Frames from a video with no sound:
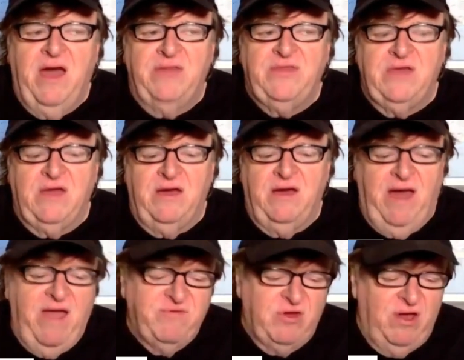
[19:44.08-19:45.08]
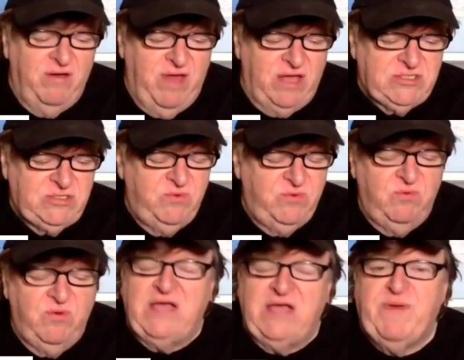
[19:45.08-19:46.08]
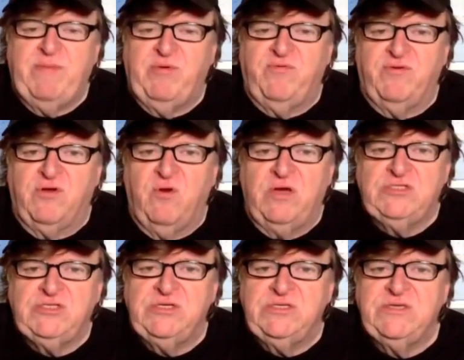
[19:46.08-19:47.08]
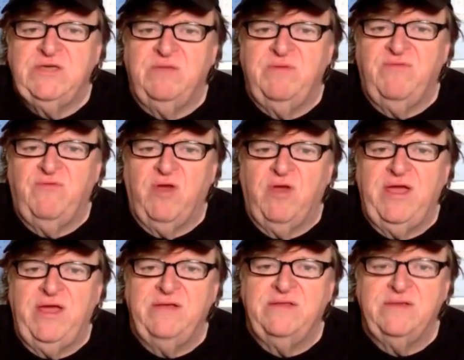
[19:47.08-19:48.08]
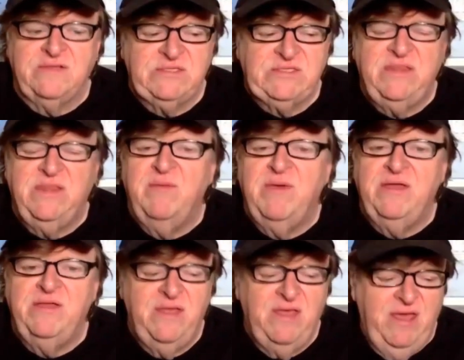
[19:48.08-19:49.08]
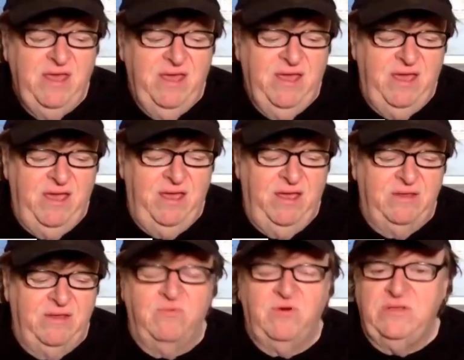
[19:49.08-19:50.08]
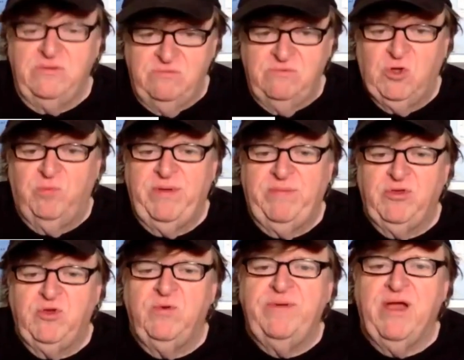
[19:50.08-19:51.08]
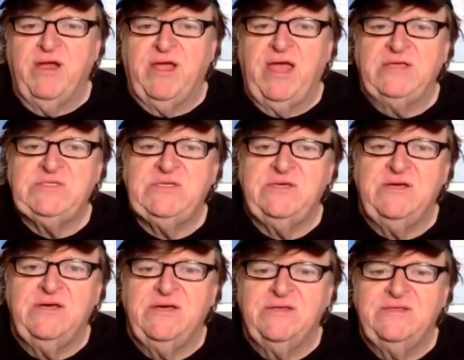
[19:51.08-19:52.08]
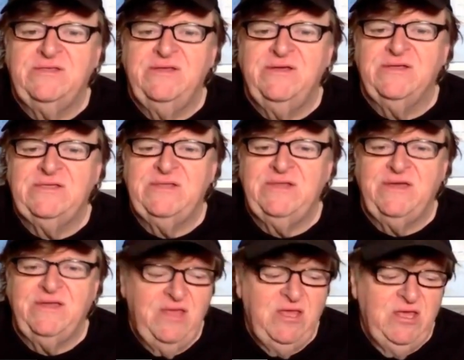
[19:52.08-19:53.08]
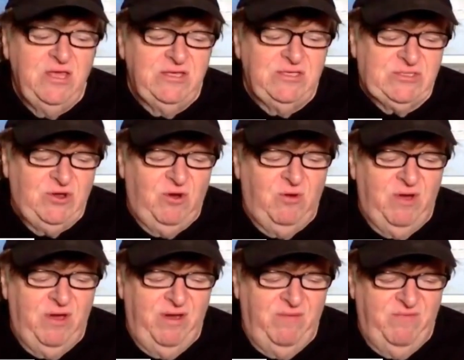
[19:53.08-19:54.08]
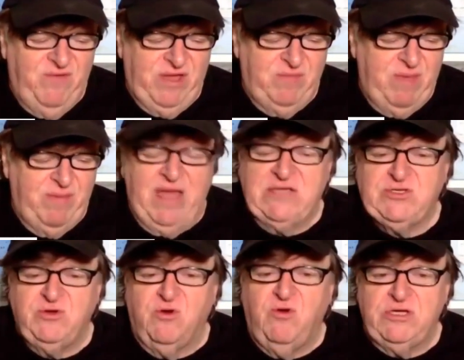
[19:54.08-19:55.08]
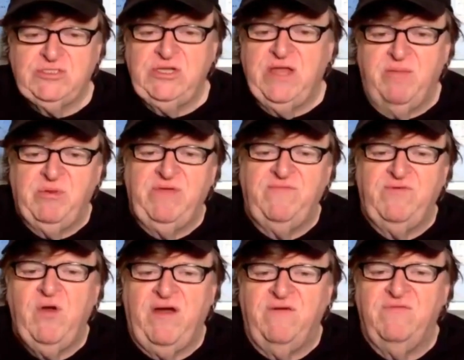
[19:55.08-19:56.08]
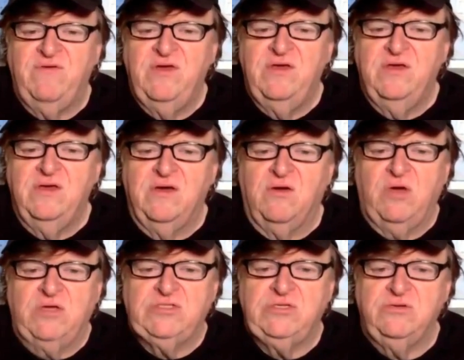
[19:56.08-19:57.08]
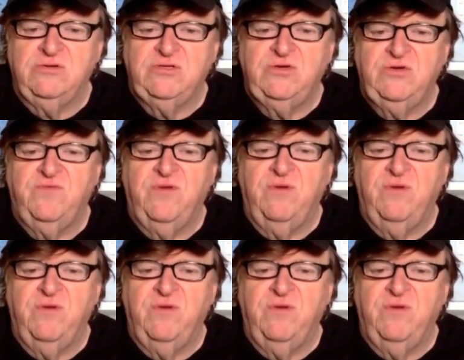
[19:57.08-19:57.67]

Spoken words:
I think actually, we asked people for questions beforehand to send them in, and we told people you would be our guest tonight. So if I could maybe ask you a question, I believe you have a question or two